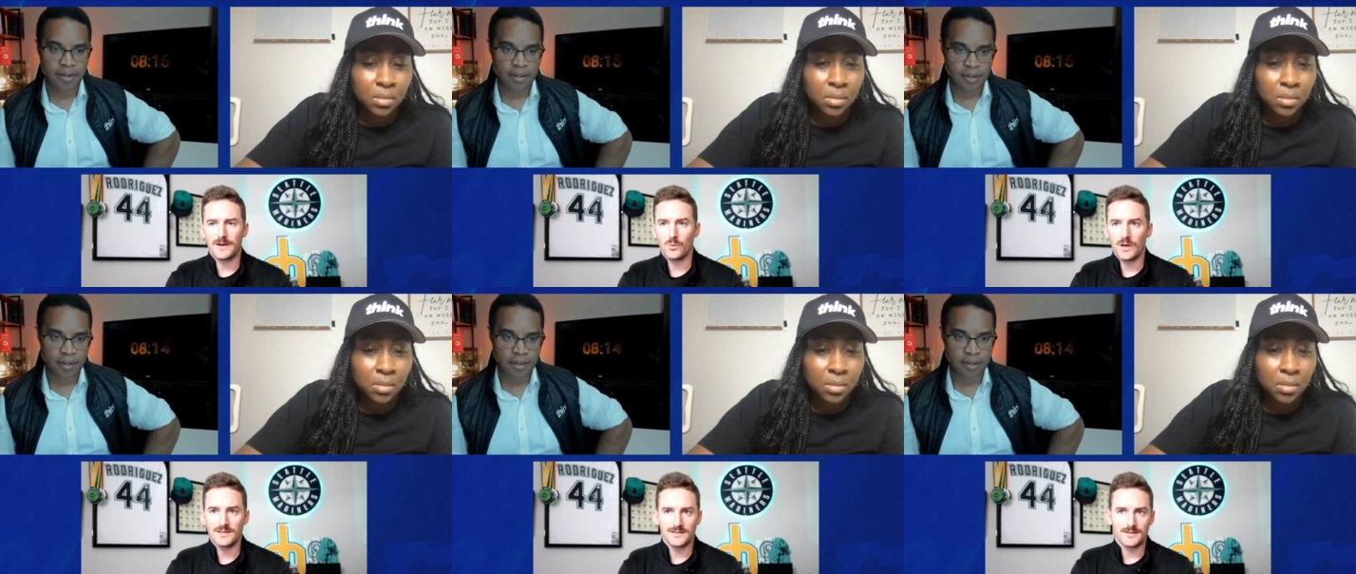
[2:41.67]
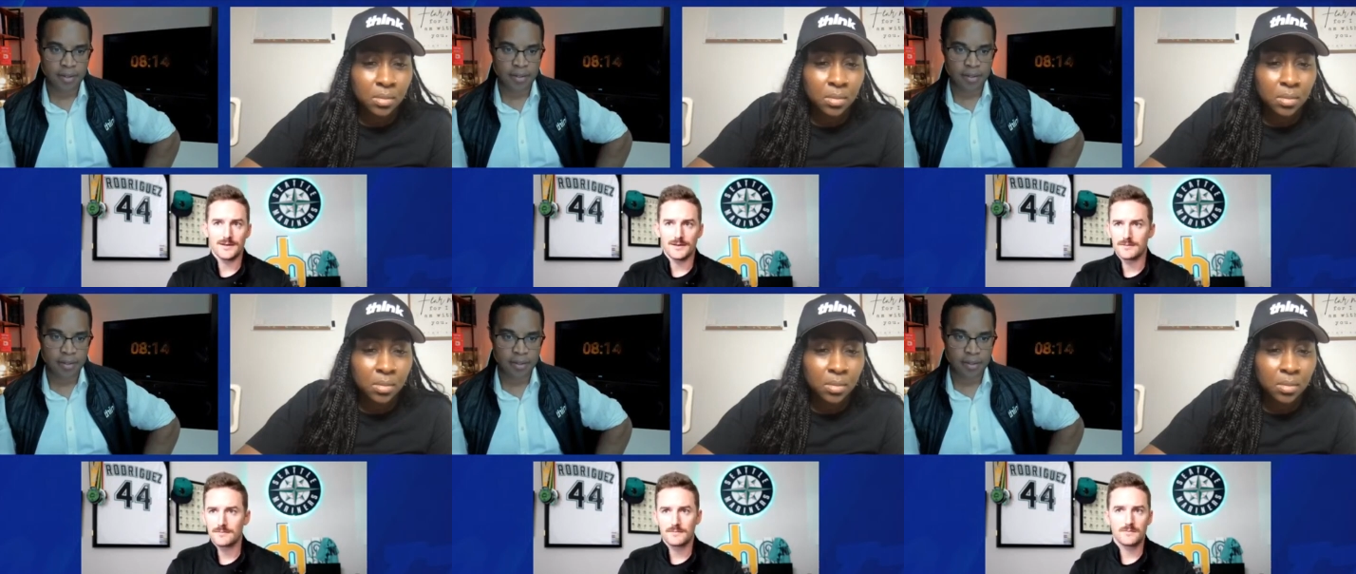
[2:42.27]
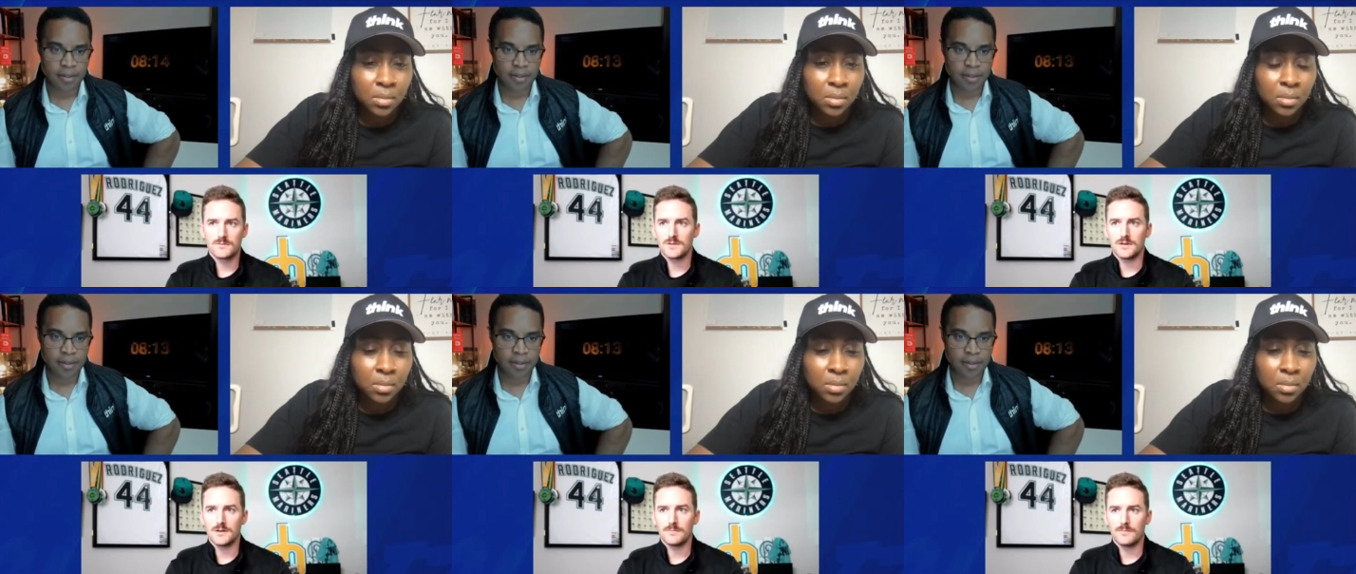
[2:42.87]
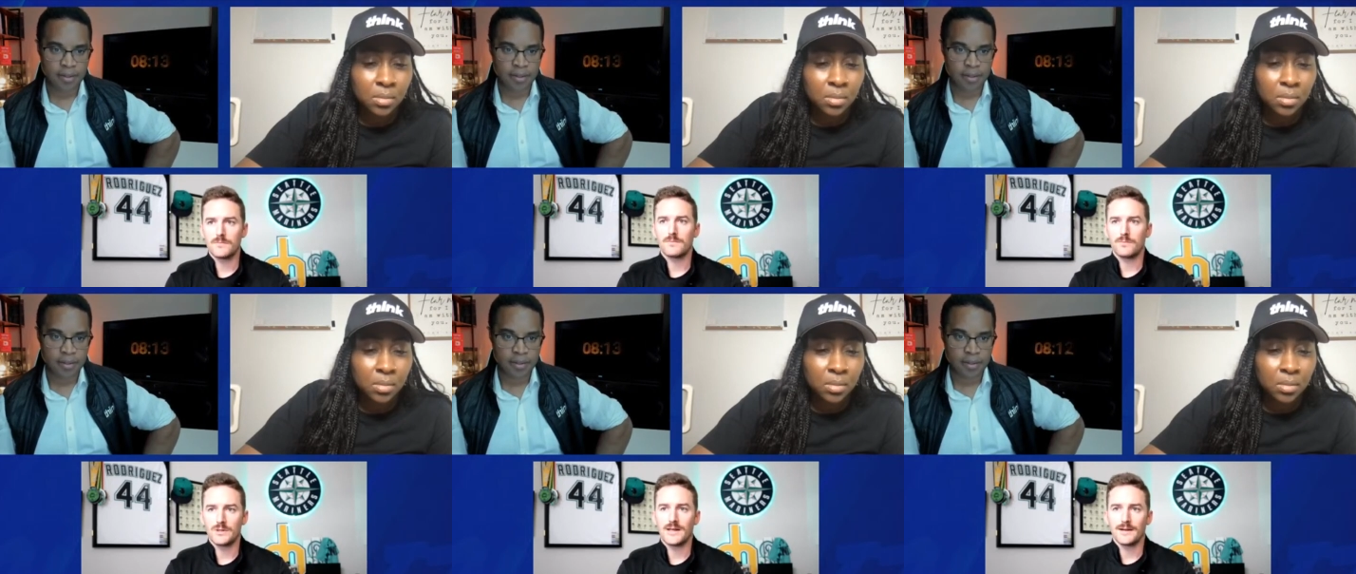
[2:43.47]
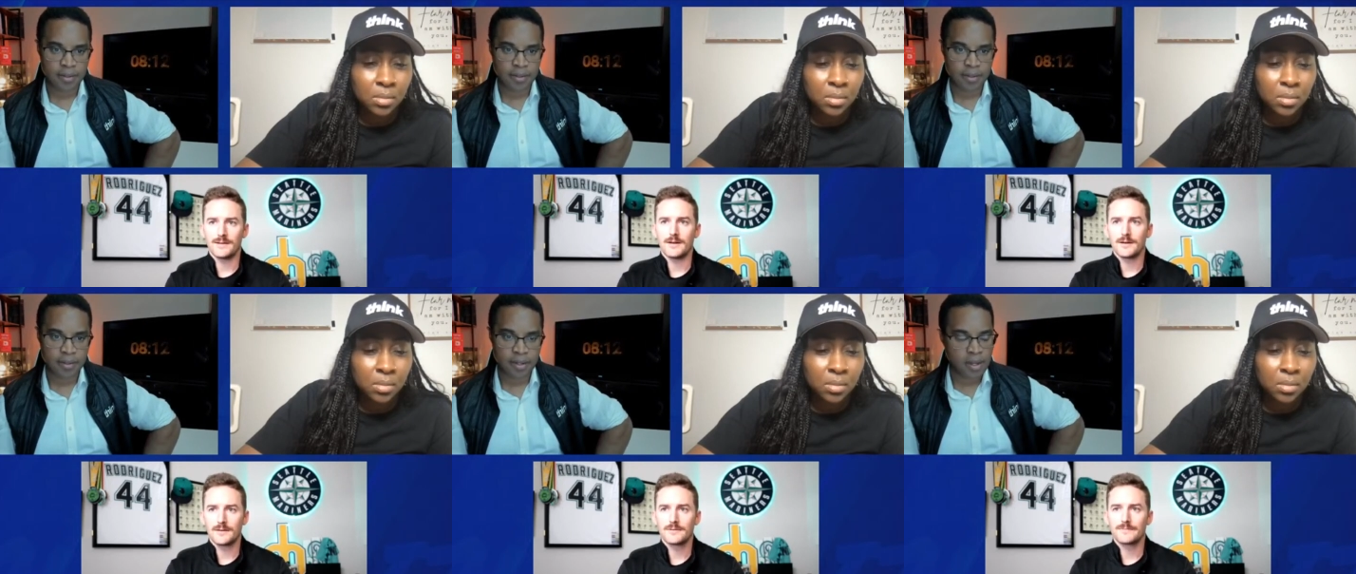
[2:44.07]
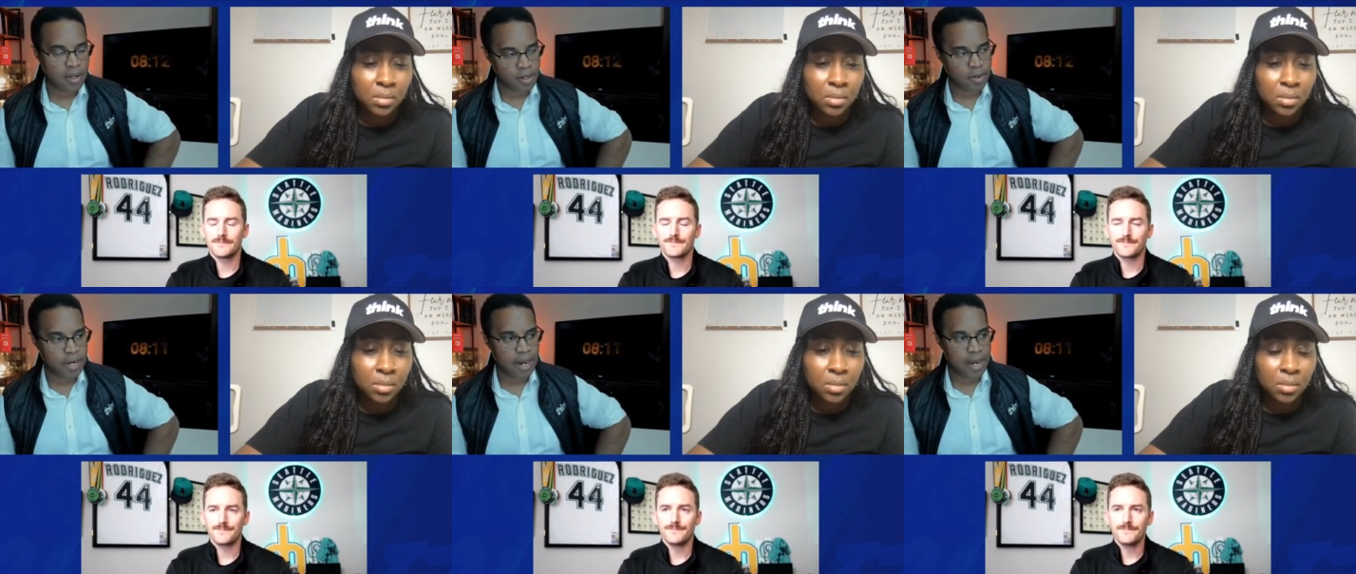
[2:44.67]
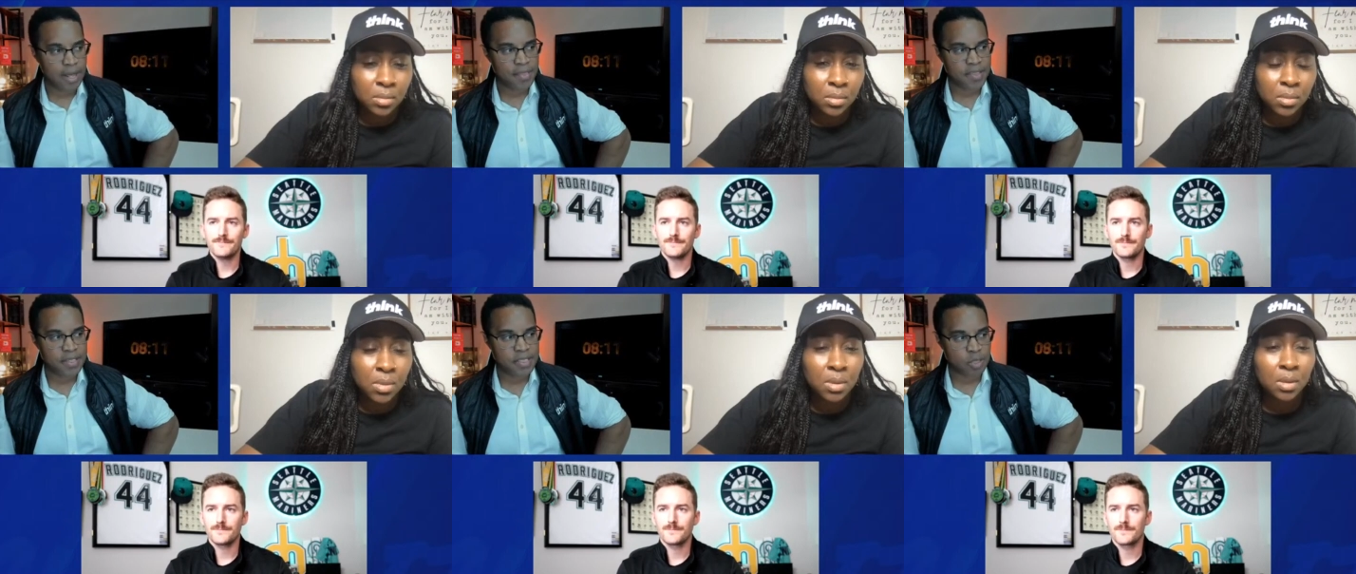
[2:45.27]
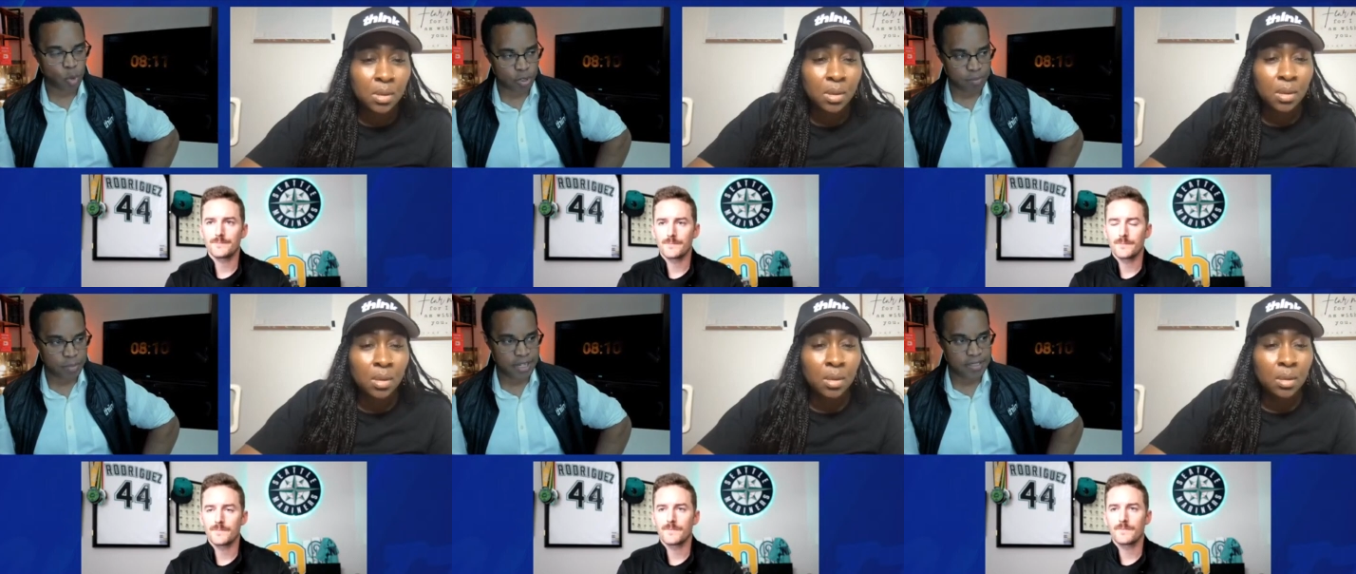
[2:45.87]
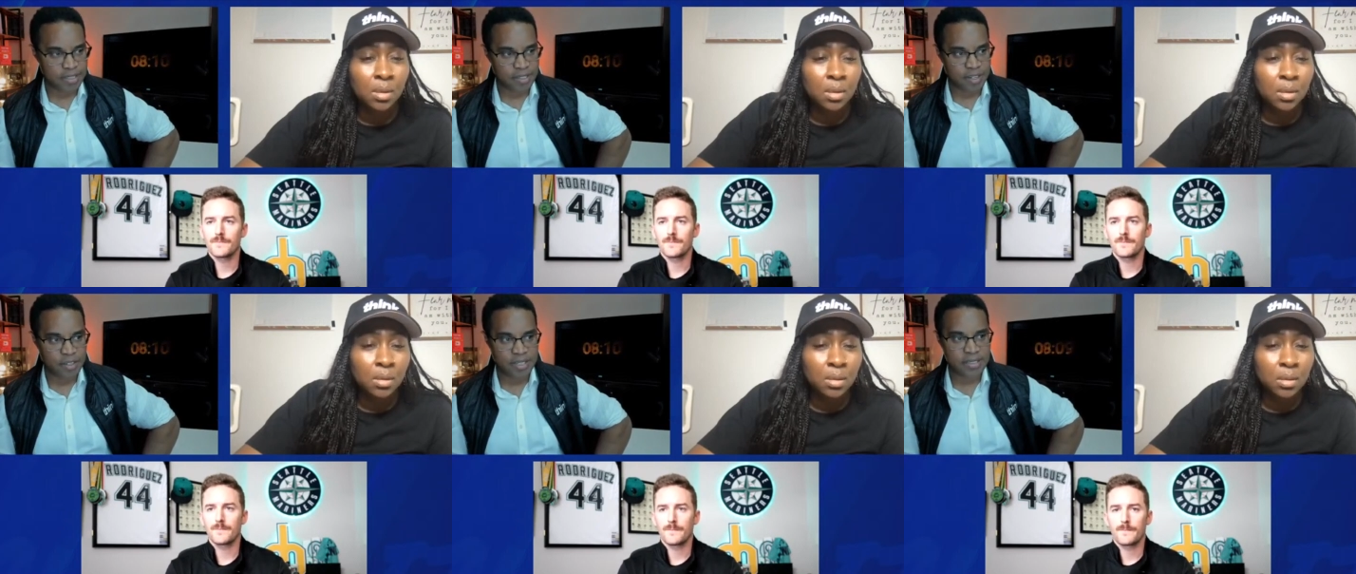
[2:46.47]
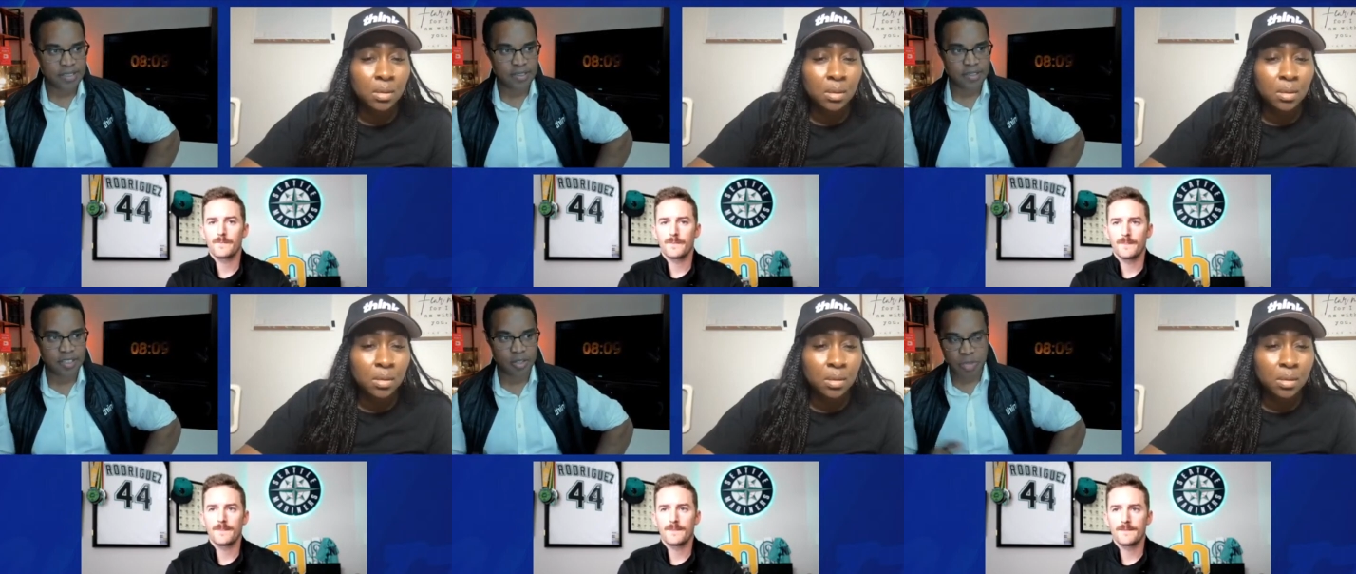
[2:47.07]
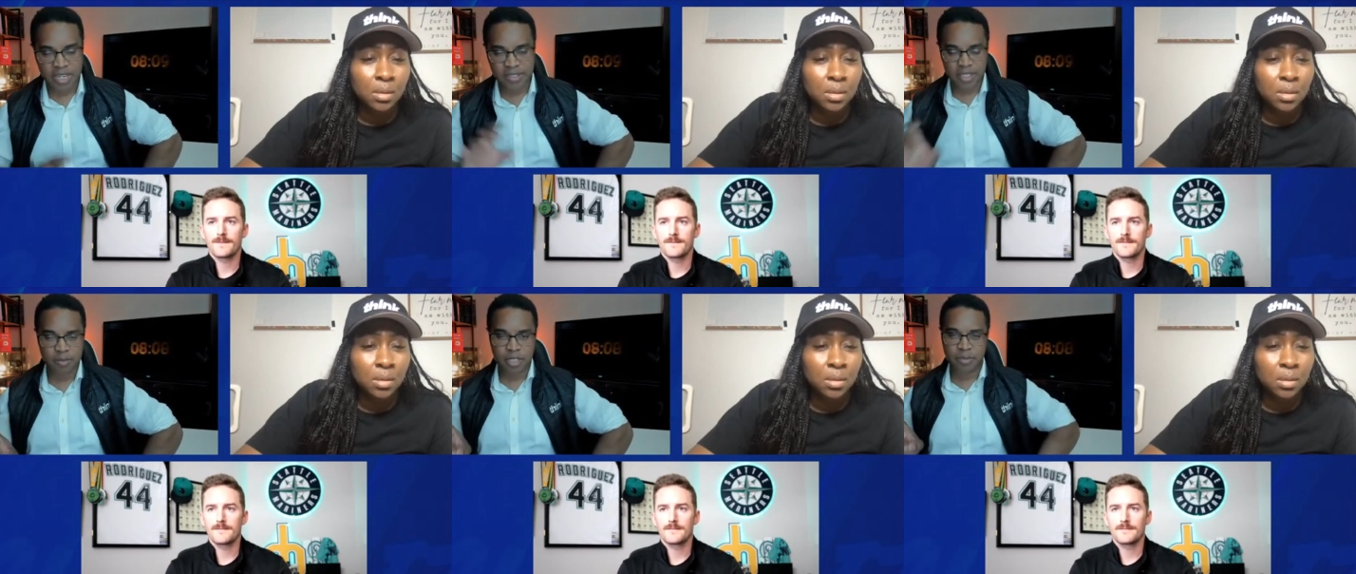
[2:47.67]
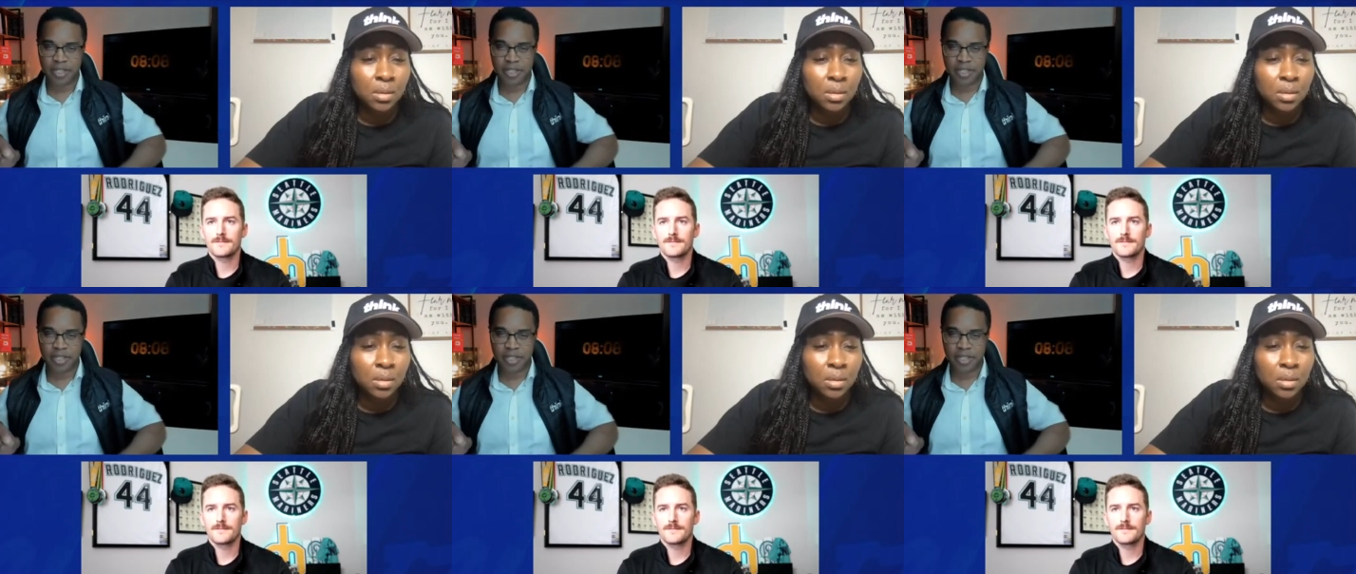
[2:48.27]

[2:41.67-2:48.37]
Speaker 1: ways to to put that in there.
Speaker 2: No, and I, and I think that's important because it, there does to me seems to